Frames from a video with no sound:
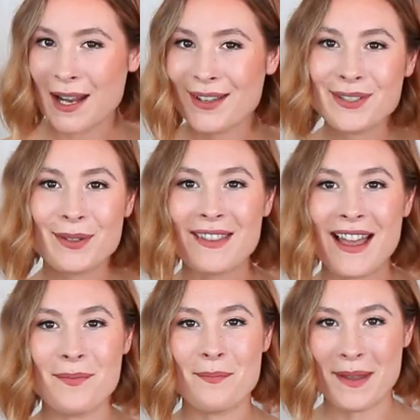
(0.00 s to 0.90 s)
kind of like doing
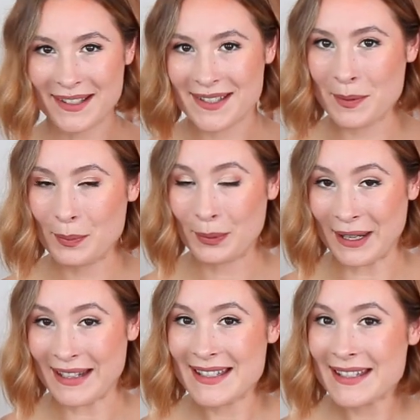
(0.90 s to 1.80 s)
that mixing
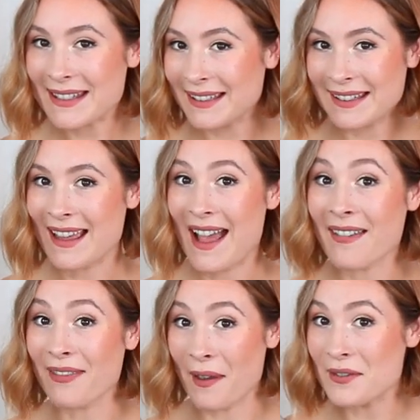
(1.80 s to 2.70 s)
print that
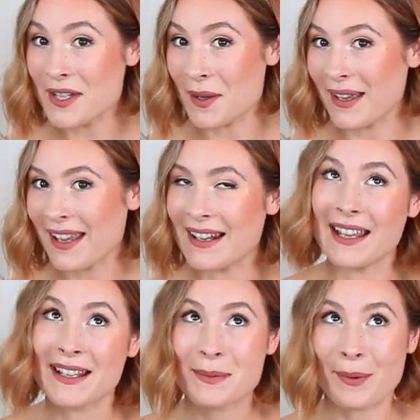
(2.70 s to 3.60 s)
I love doing
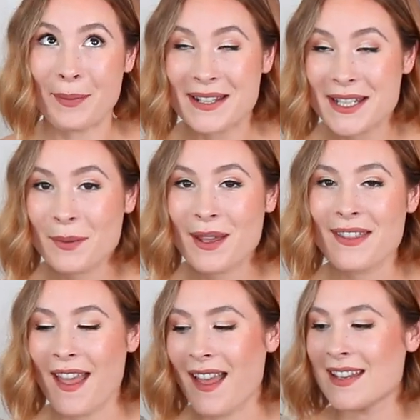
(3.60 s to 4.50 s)
and experimenting
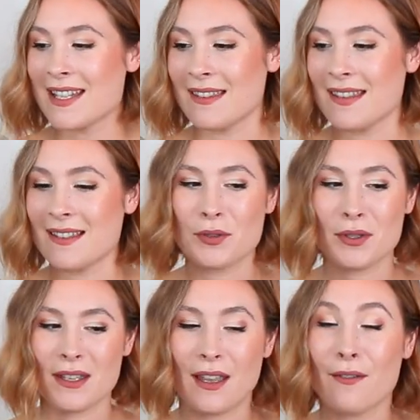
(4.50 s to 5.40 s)
with, and this is
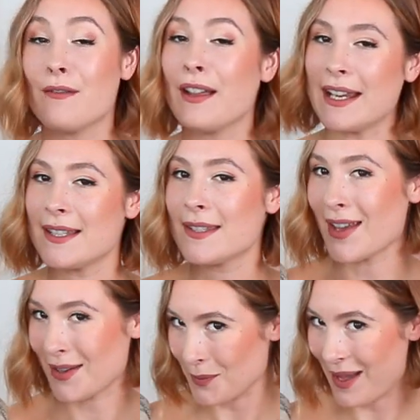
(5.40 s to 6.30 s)
just like a very
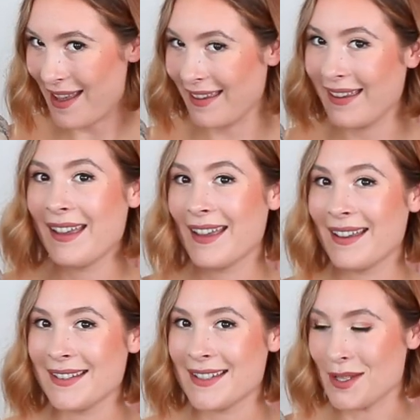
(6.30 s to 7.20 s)
subtle way
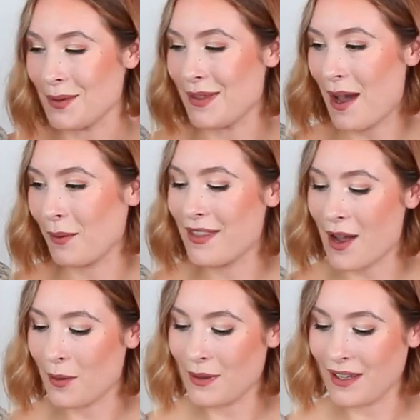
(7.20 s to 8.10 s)
to do that
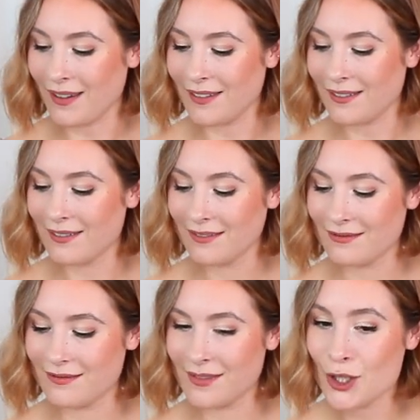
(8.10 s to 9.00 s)
without being
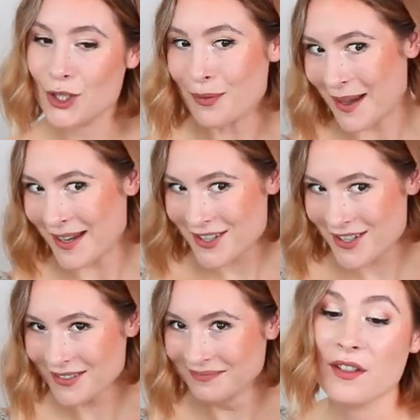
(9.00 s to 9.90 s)
too
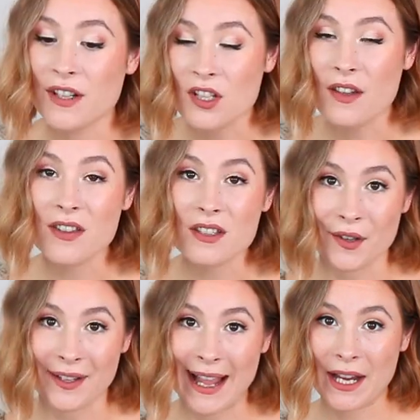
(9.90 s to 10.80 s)
much. To finish off this
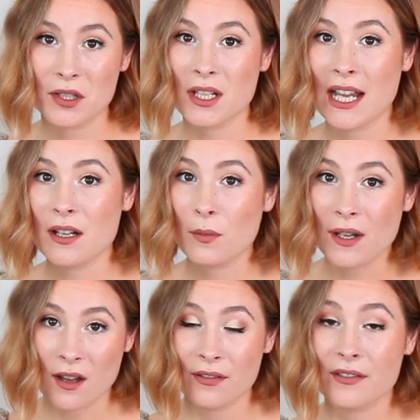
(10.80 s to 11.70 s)
look, I actually kind of
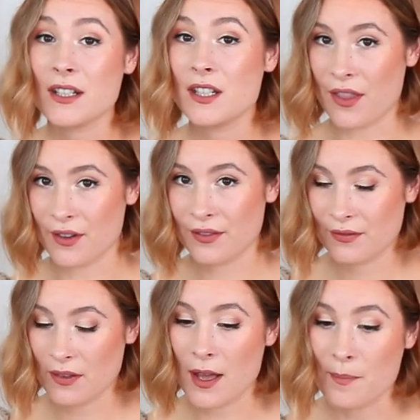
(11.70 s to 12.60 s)
went off of another
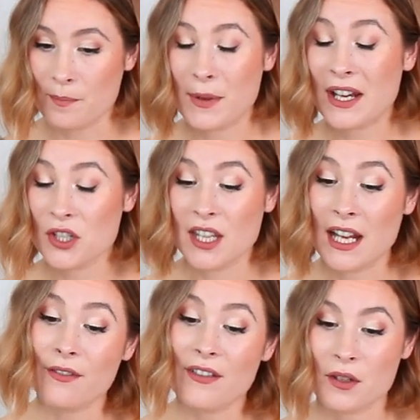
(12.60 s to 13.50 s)
um, picture
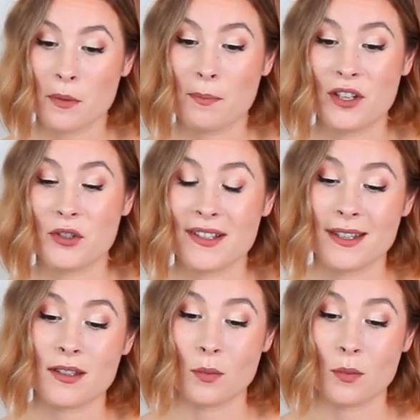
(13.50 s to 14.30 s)
that I found on Pinterest